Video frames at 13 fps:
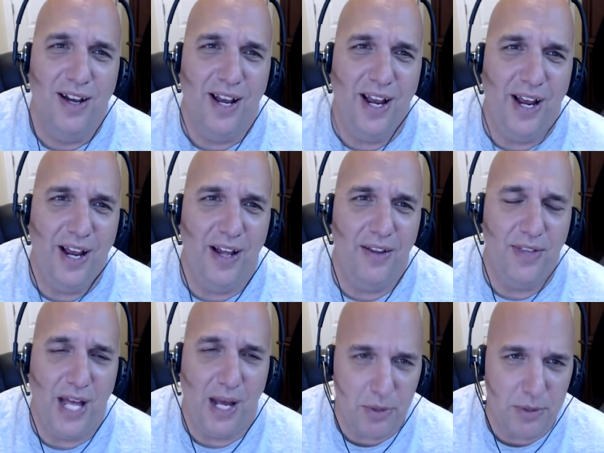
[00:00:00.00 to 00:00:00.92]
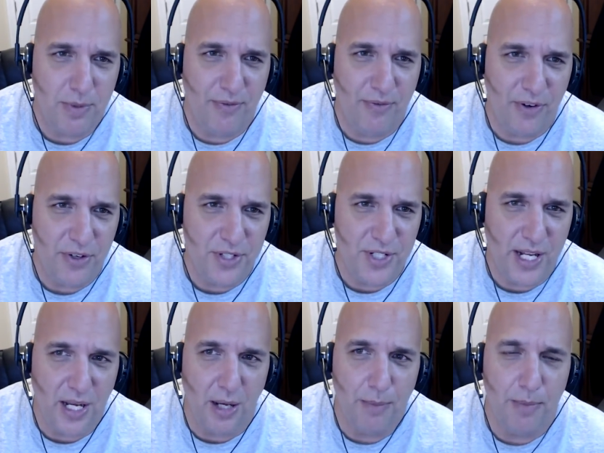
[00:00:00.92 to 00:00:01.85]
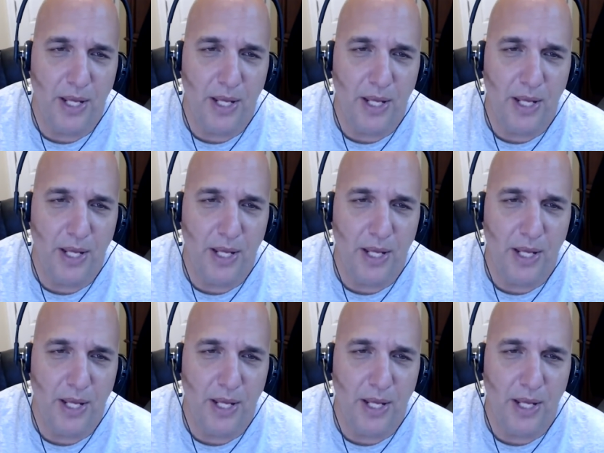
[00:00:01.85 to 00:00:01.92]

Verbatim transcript: and that was my first setup.